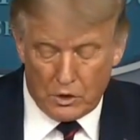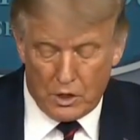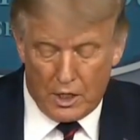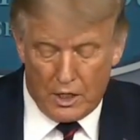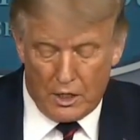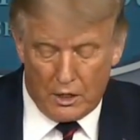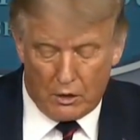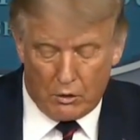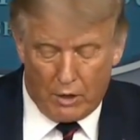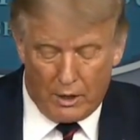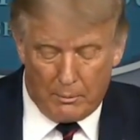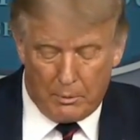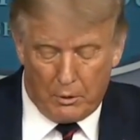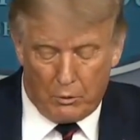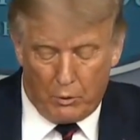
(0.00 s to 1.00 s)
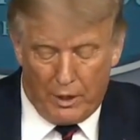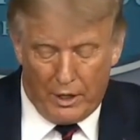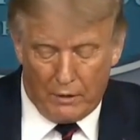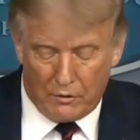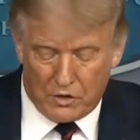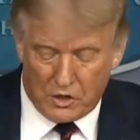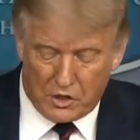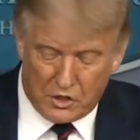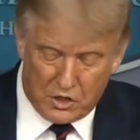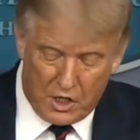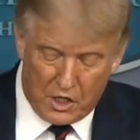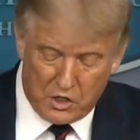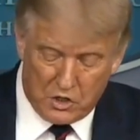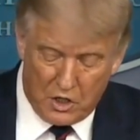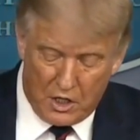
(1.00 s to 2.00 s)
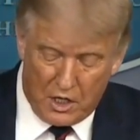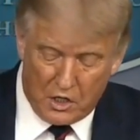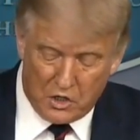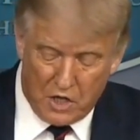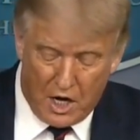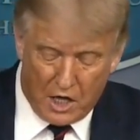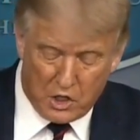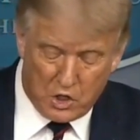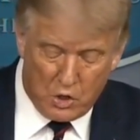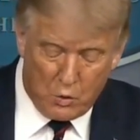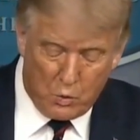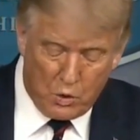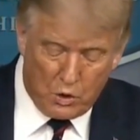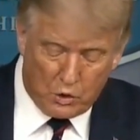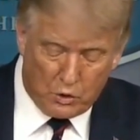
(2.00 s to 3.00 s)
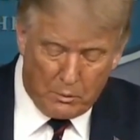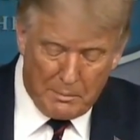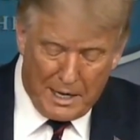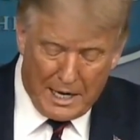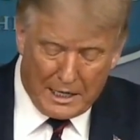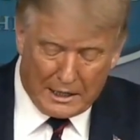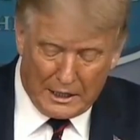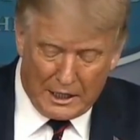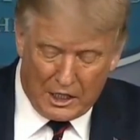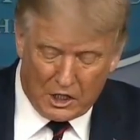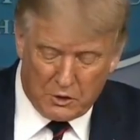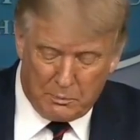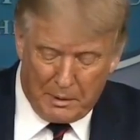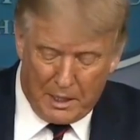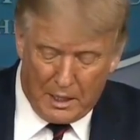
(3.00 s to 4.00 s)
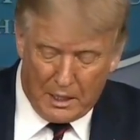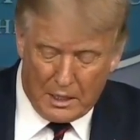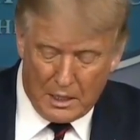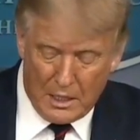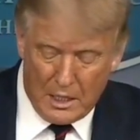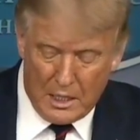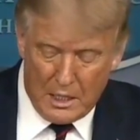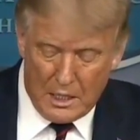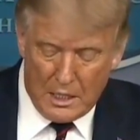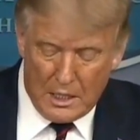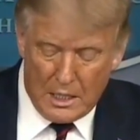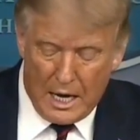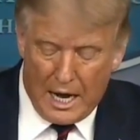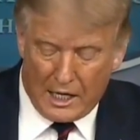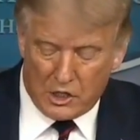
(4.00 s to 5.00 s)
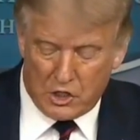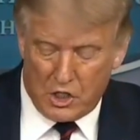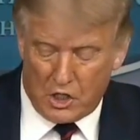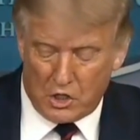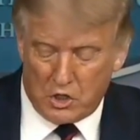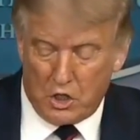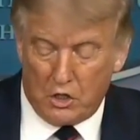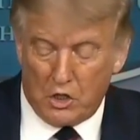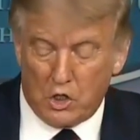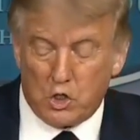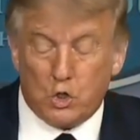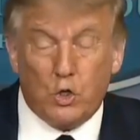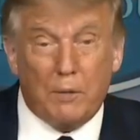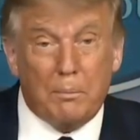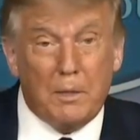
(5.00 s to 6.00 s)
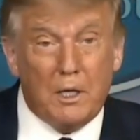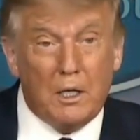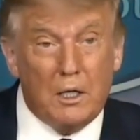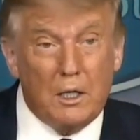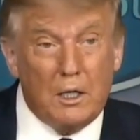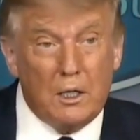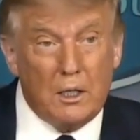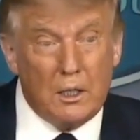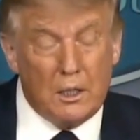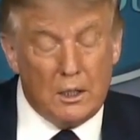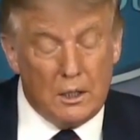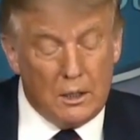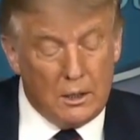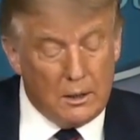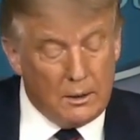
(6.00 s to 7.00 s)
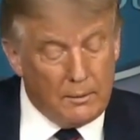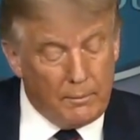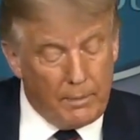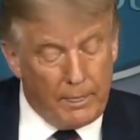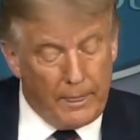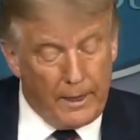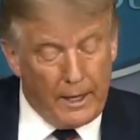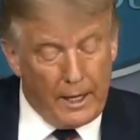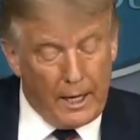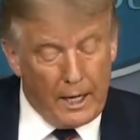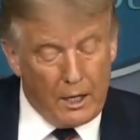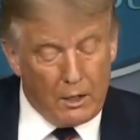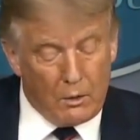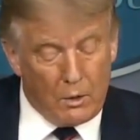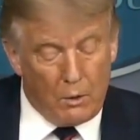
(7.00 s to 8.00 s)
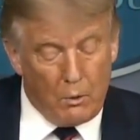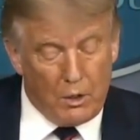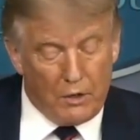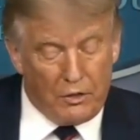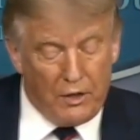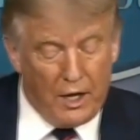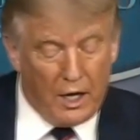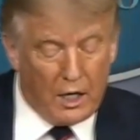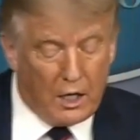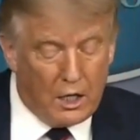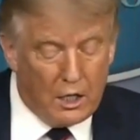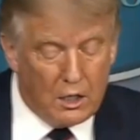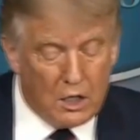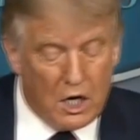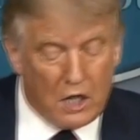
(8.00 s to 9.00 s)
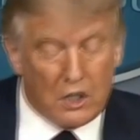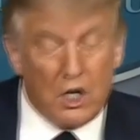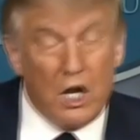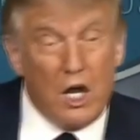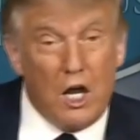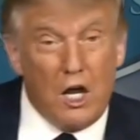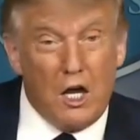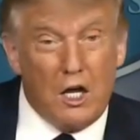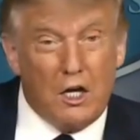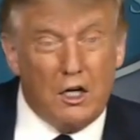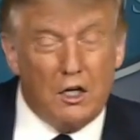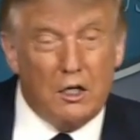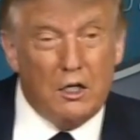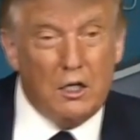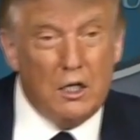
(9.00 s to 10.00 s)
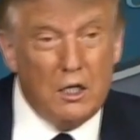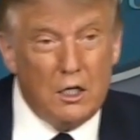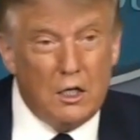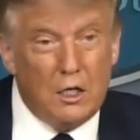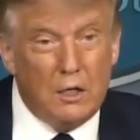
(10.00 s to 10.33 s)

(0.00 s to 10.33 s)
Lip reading: It's had an incredible rate of success. Today's action will dramatically expand access to this treatment. And I want to thank Dr. Hahn and